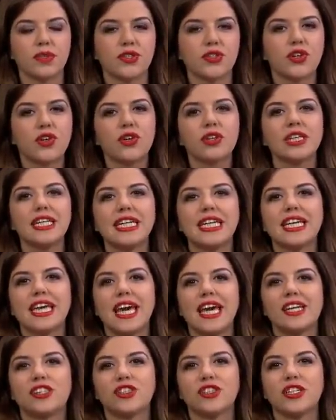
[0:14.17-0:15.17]
He's currently
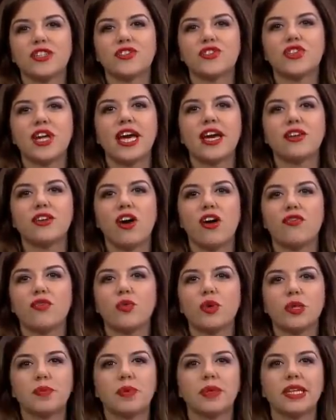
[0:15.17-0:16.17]
engaged in a standoff
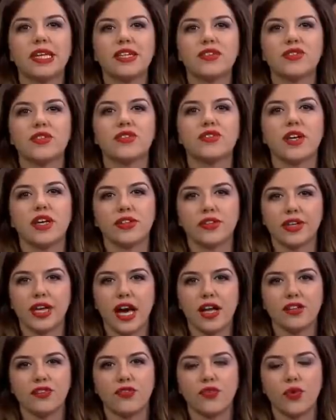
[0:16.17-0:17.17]
with police in Southern
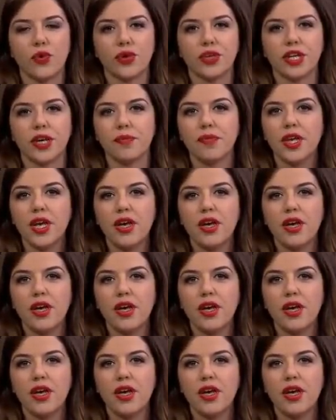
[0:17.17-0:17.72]
California.